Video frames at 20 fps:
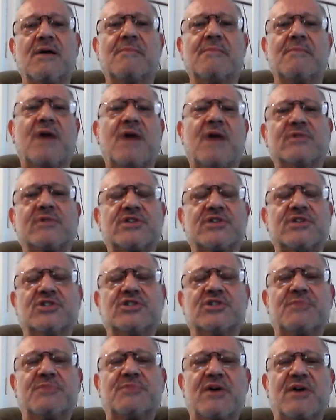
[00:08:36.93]
My
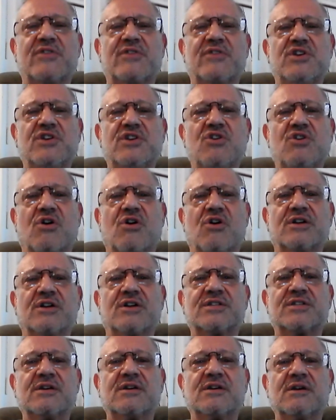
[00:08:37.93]
religion's better than
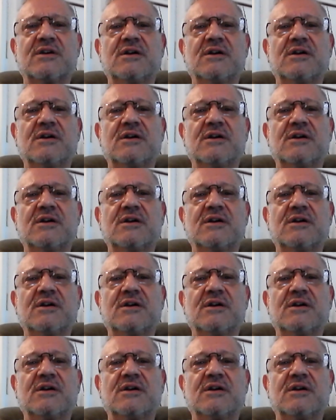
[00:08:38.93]
yours.